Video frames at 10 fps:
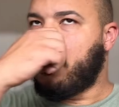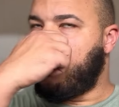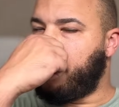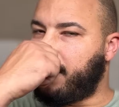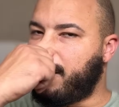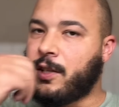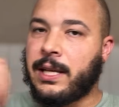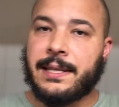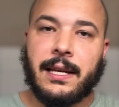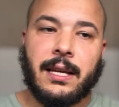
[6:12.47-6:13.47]
the 5th of
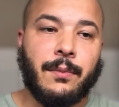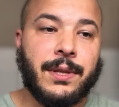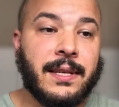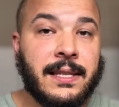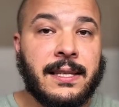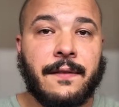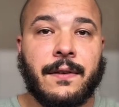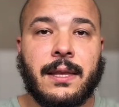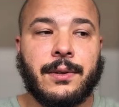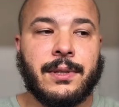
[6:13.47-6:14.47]
July Stadium with
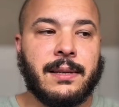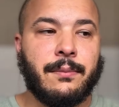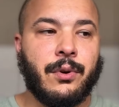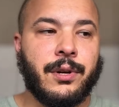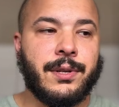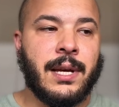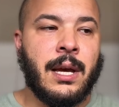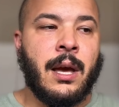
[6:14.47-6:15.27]
67,000 supporters.